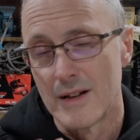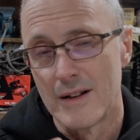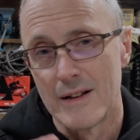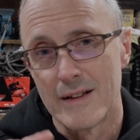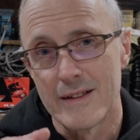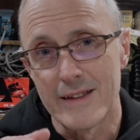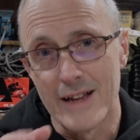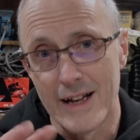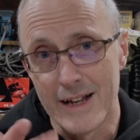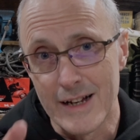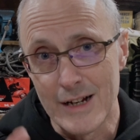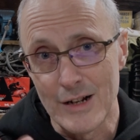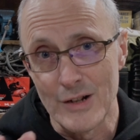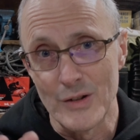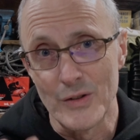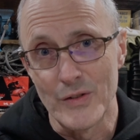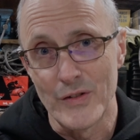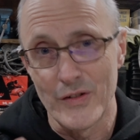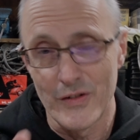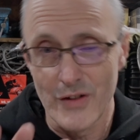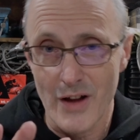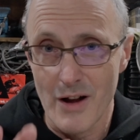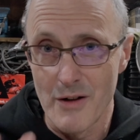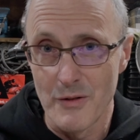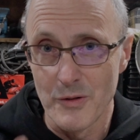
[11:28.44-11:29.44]
includes
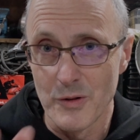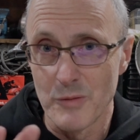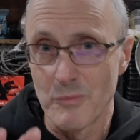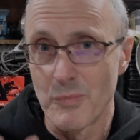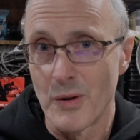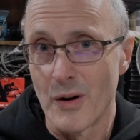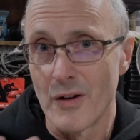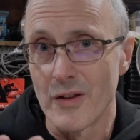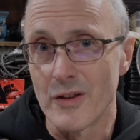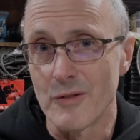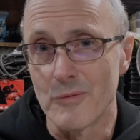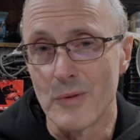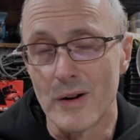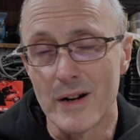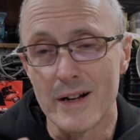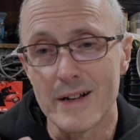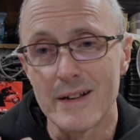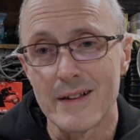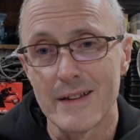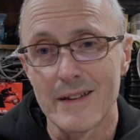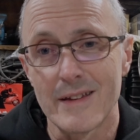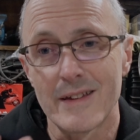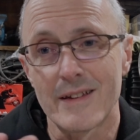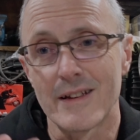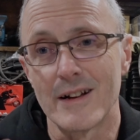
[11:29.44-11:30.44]
sound, by the way,
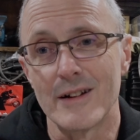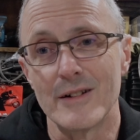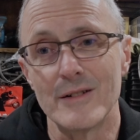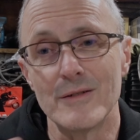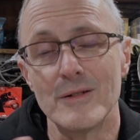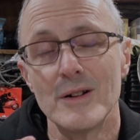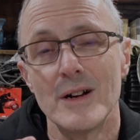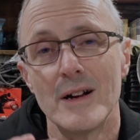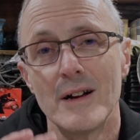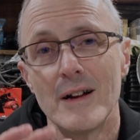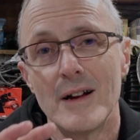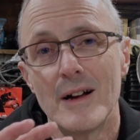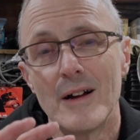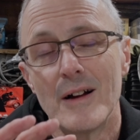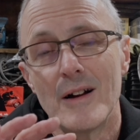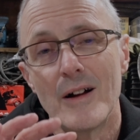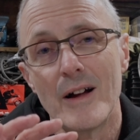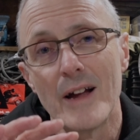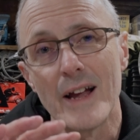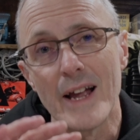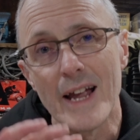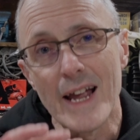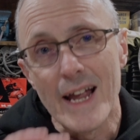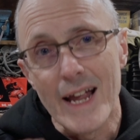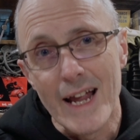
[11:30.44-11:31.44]
so
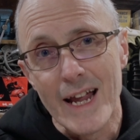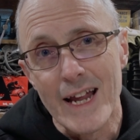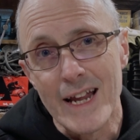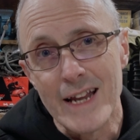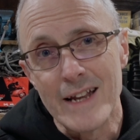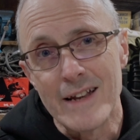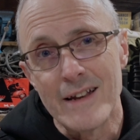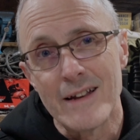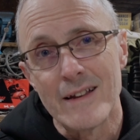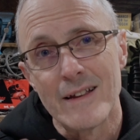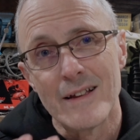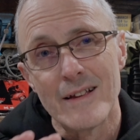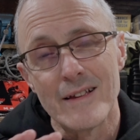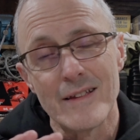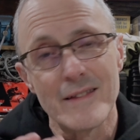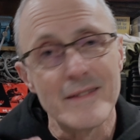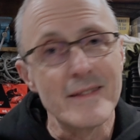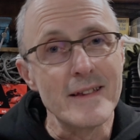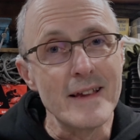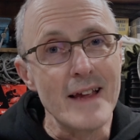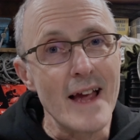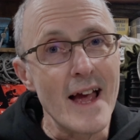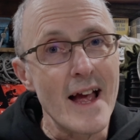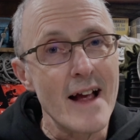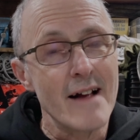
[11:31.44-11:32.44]
in
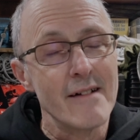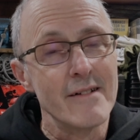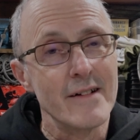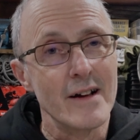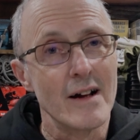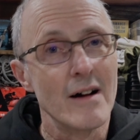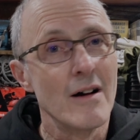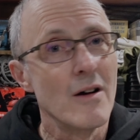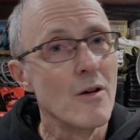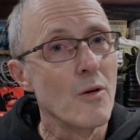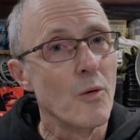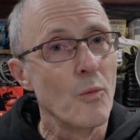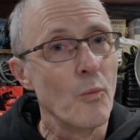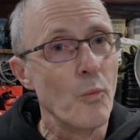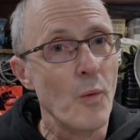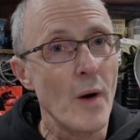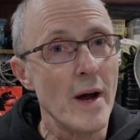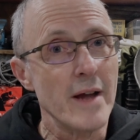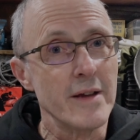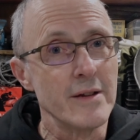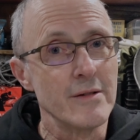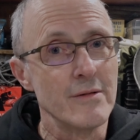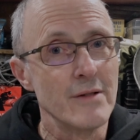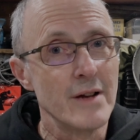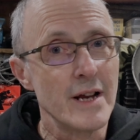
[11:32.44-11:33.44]
the area where
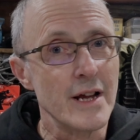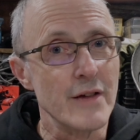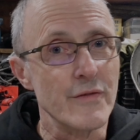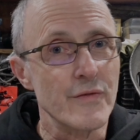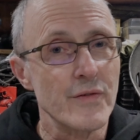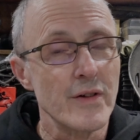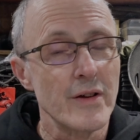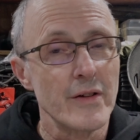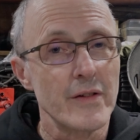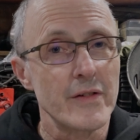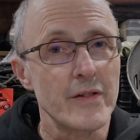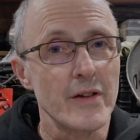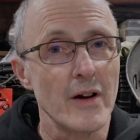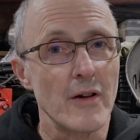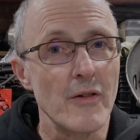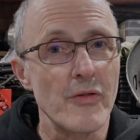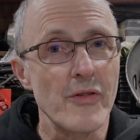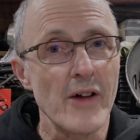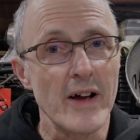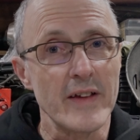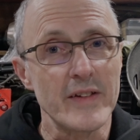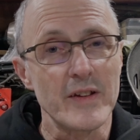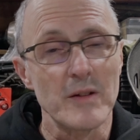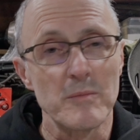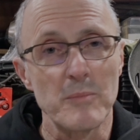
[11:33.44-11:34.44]
you live. So
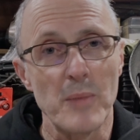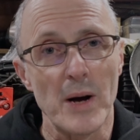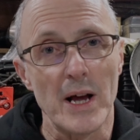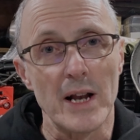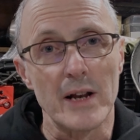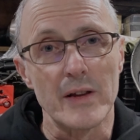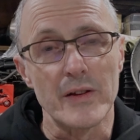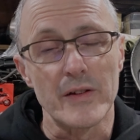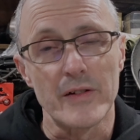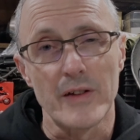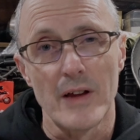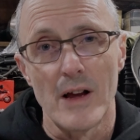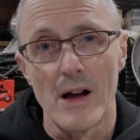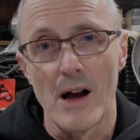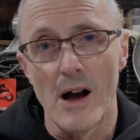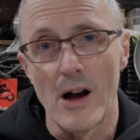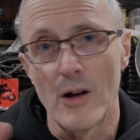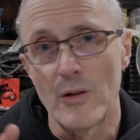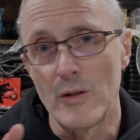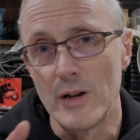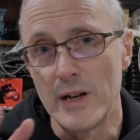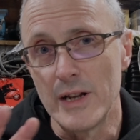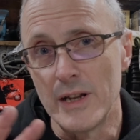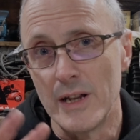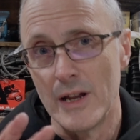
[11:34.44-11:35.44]
that's a balance
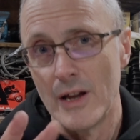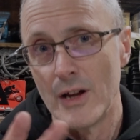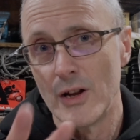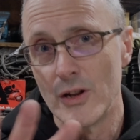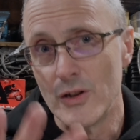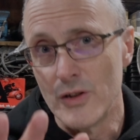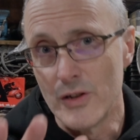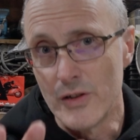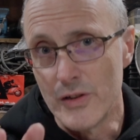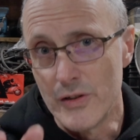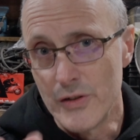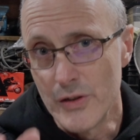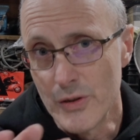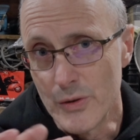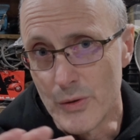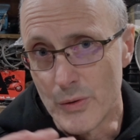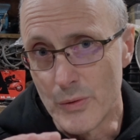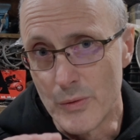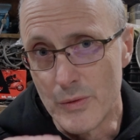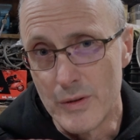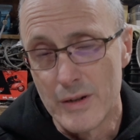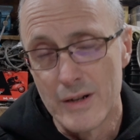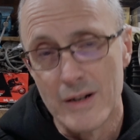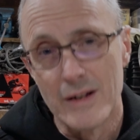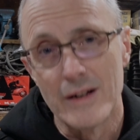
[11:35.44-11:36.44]
only you
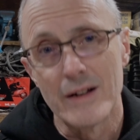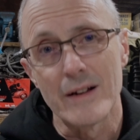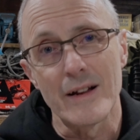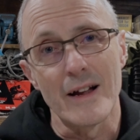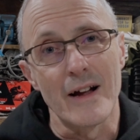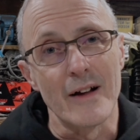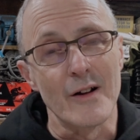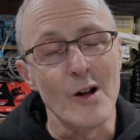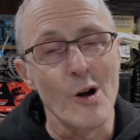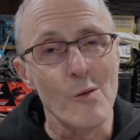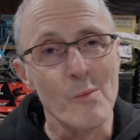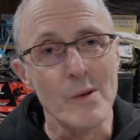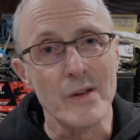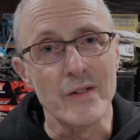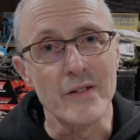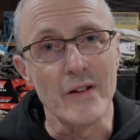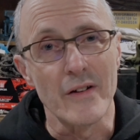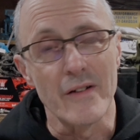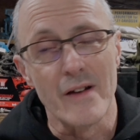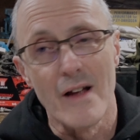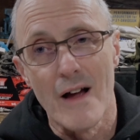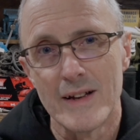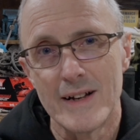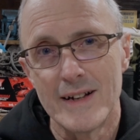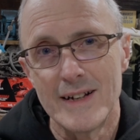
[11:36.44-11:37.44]
can comment on.
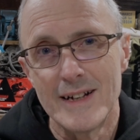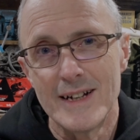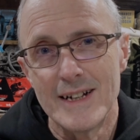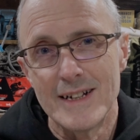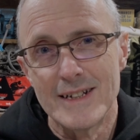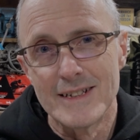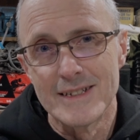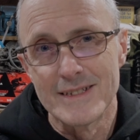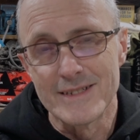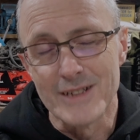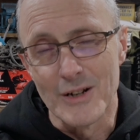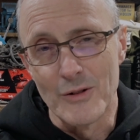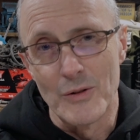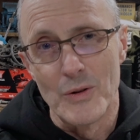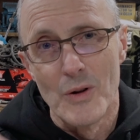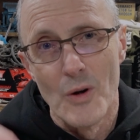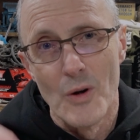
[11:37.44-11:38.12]
So